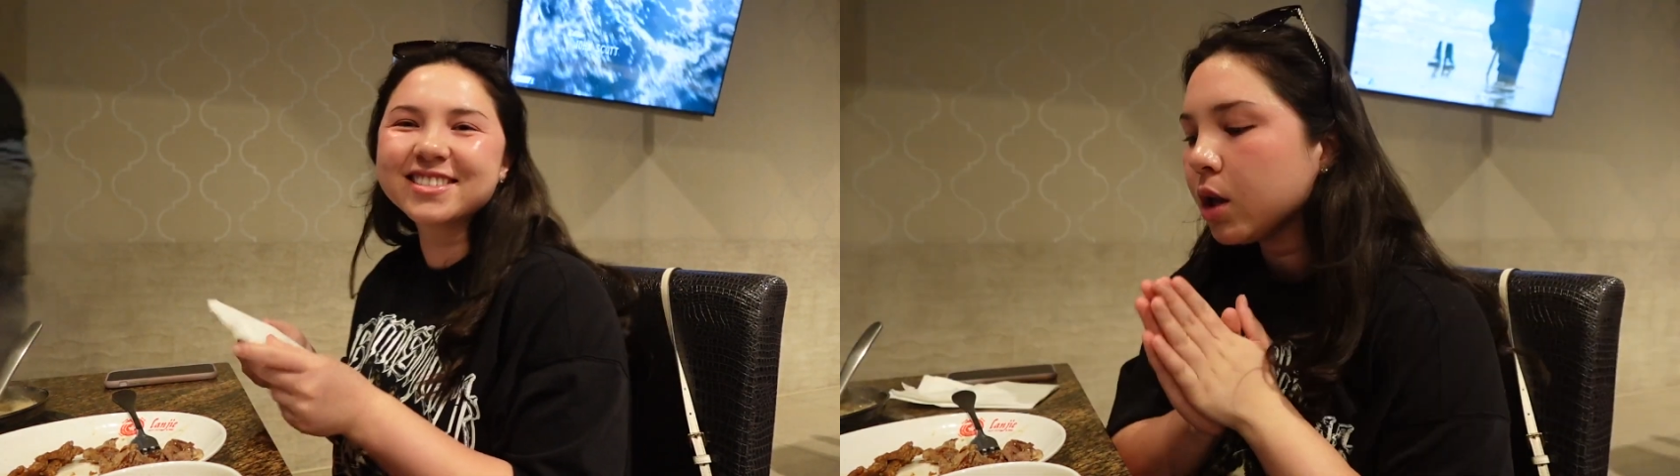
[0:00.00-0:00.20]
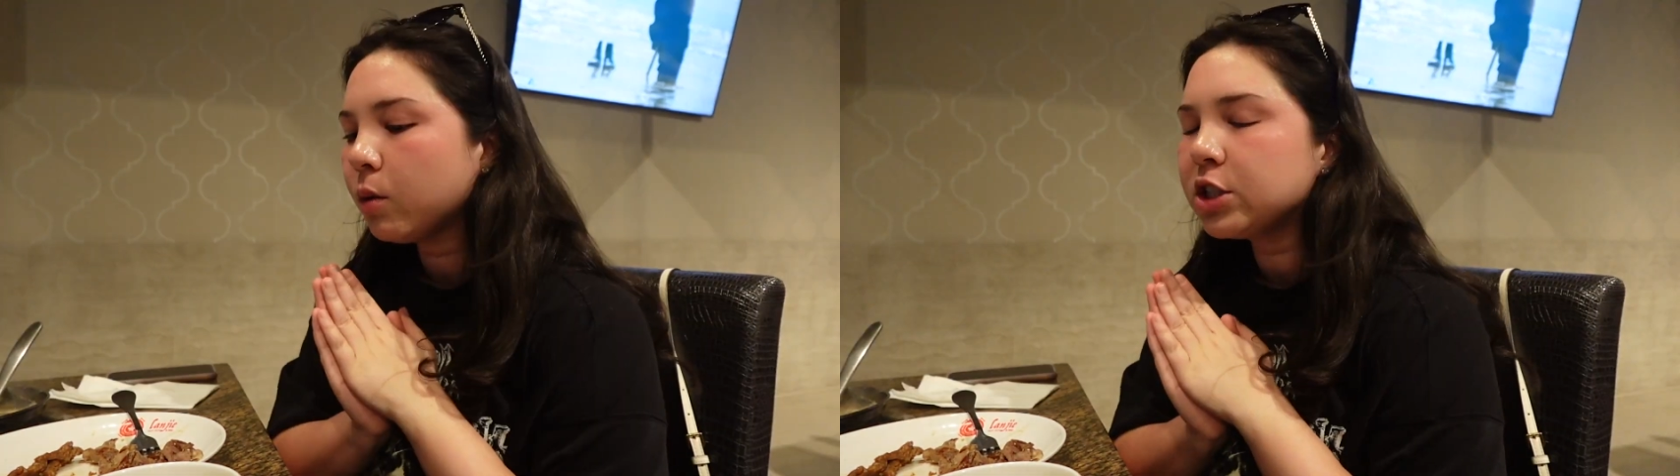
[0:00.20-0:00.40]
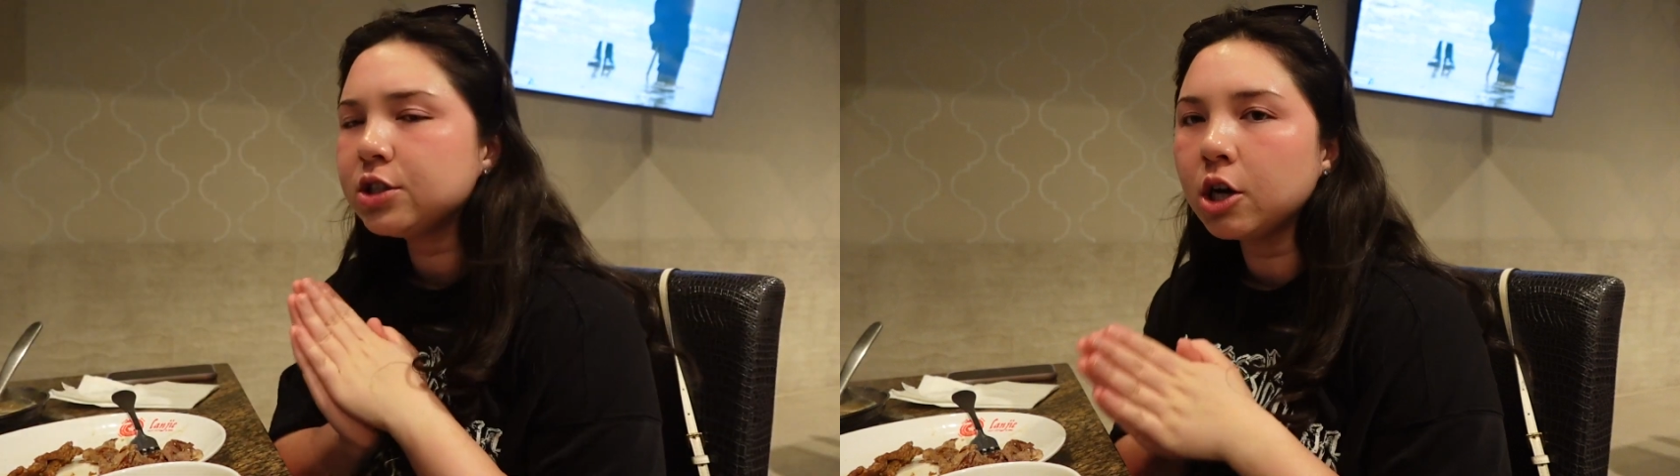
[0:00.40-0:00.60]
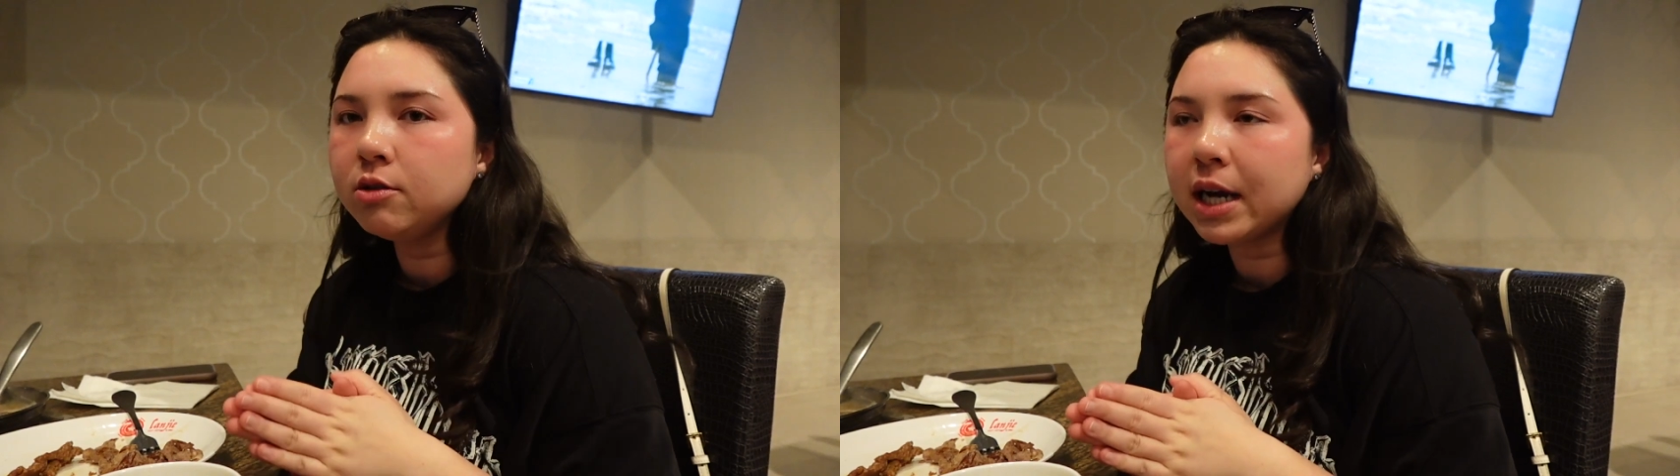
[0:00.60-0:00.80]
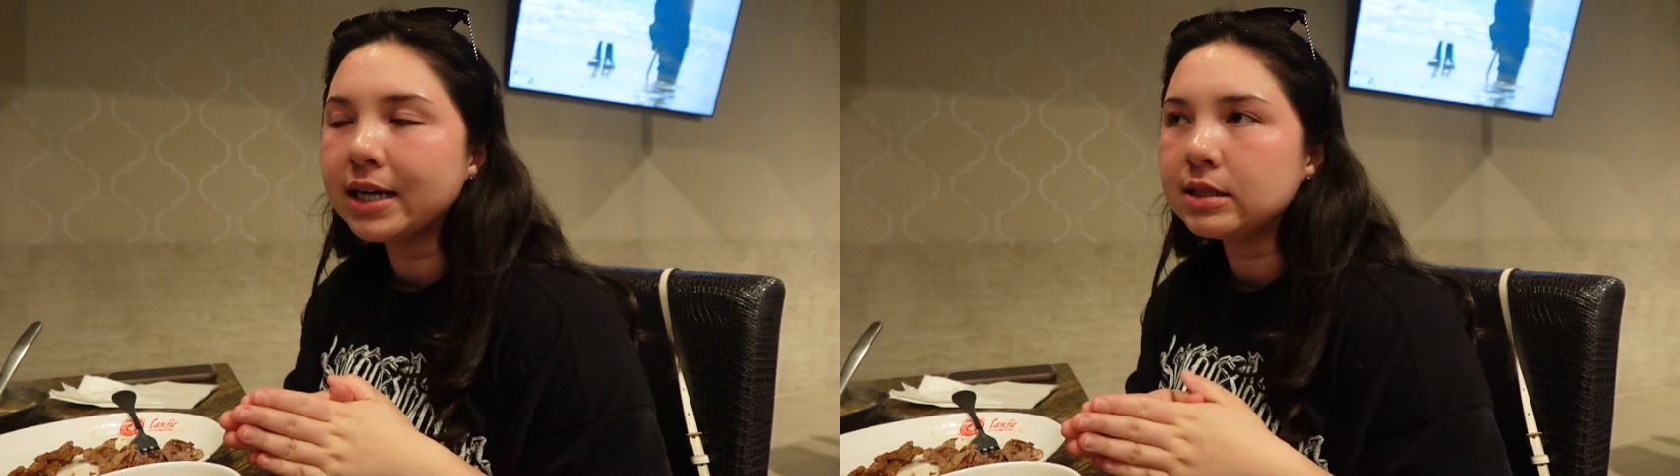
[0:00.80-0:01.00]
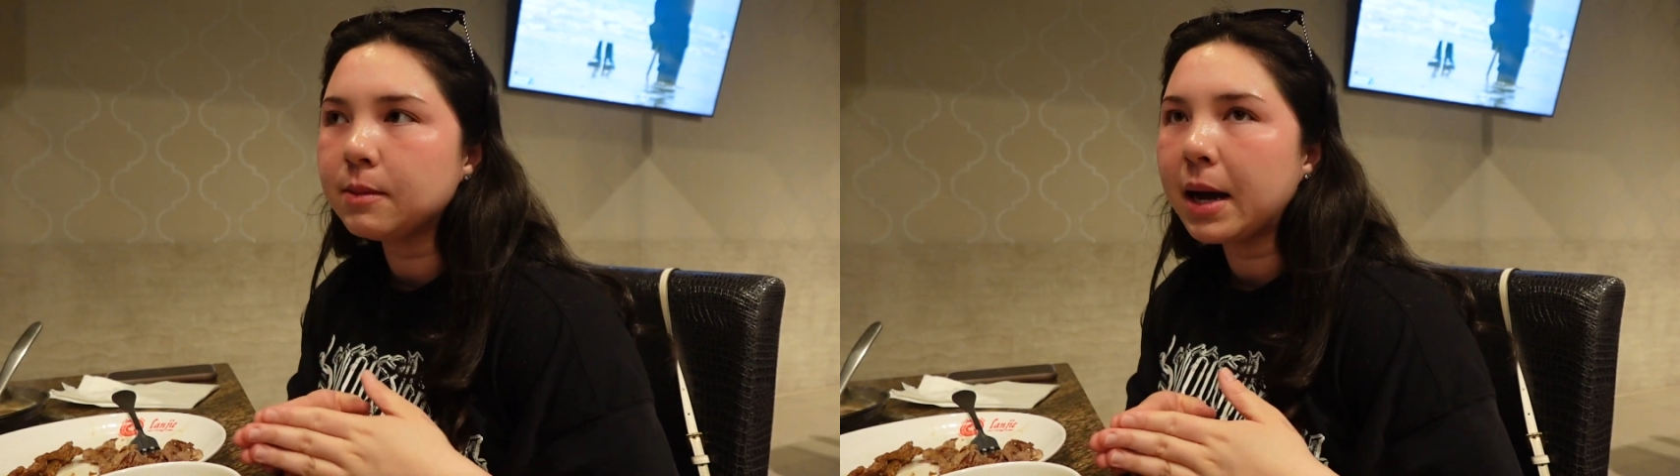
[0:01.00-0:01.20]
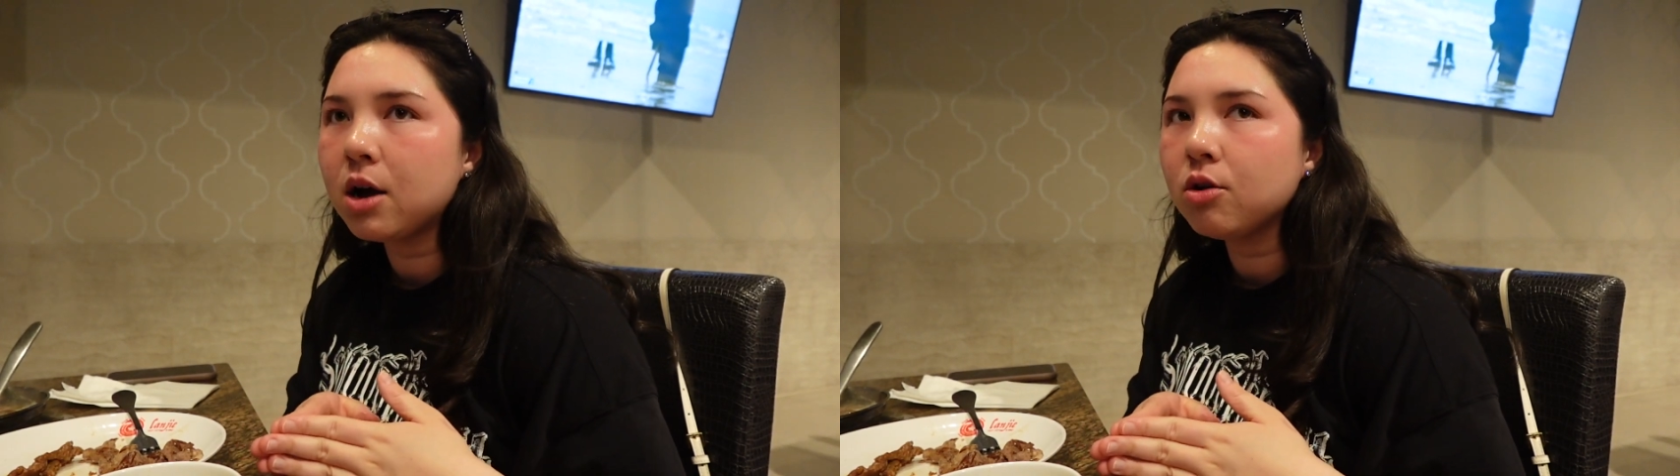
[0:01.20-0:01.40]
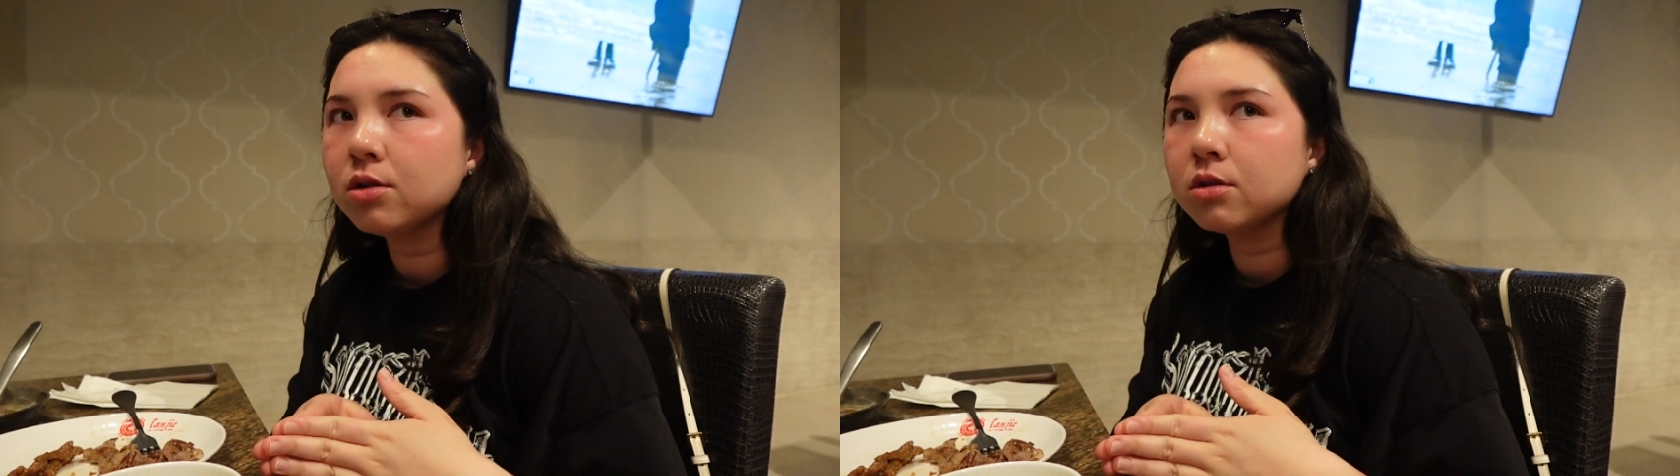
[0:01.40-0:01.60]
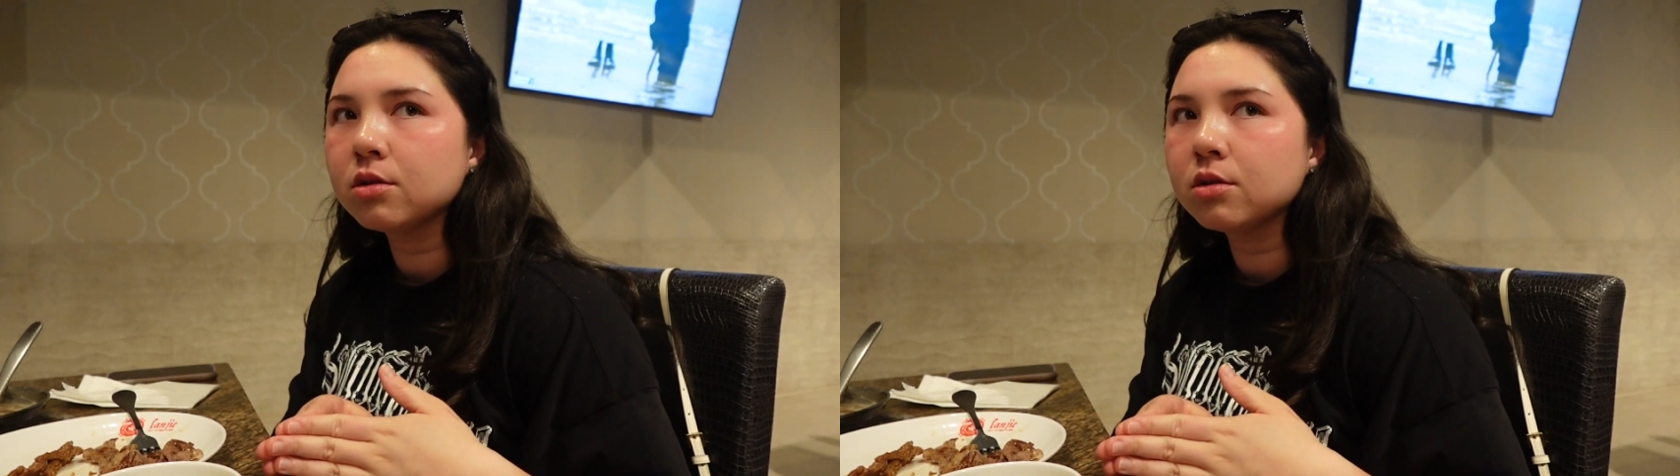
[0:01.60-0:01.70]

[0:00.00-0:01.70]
What's so nice about